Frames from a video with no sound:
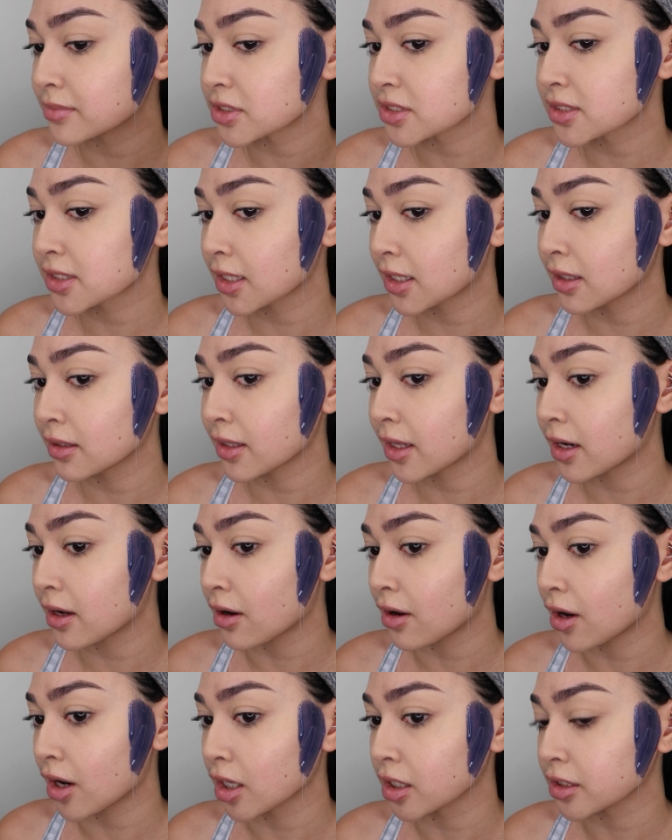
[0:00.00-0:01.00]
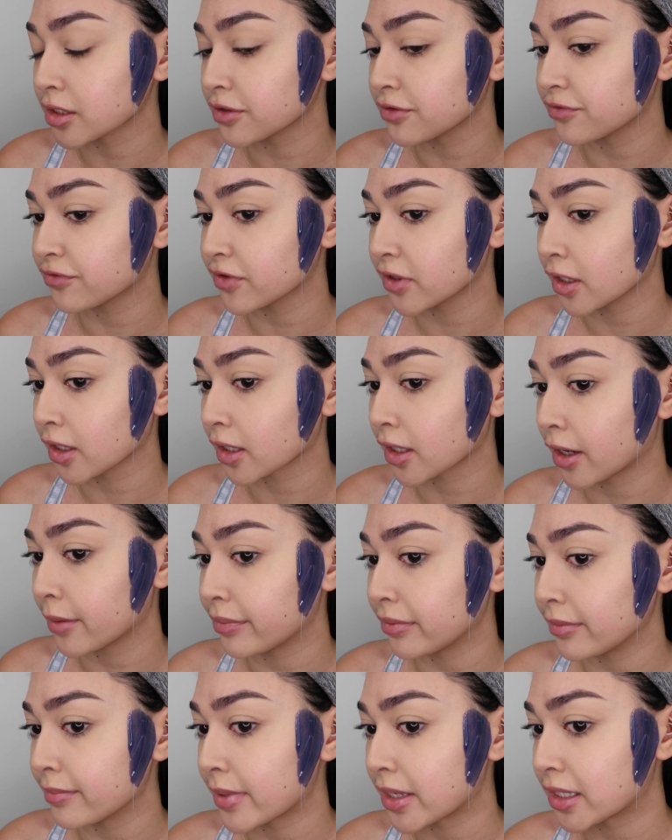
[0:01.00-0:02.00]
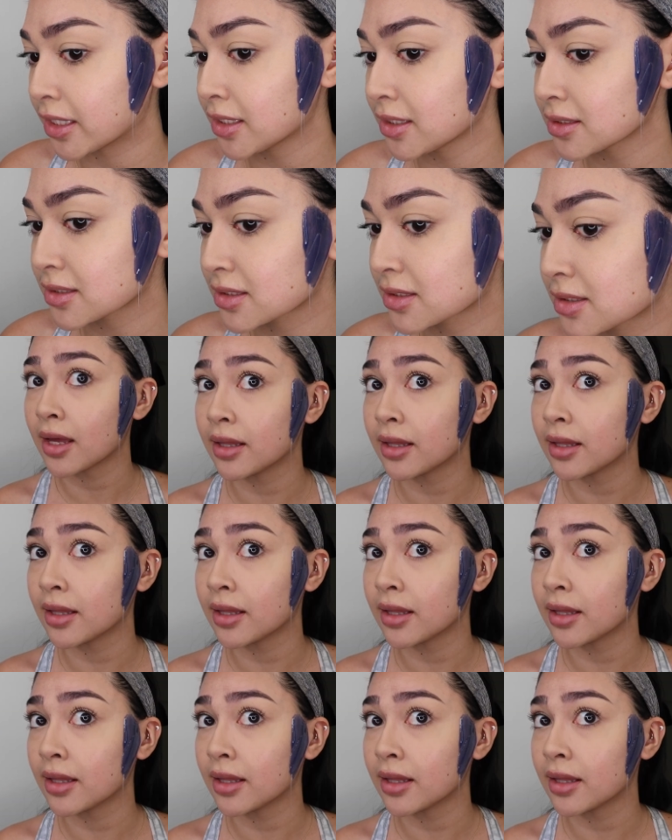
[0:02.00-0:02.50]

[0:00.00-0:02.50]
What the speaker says: just gonna let it harden for a couple minutes,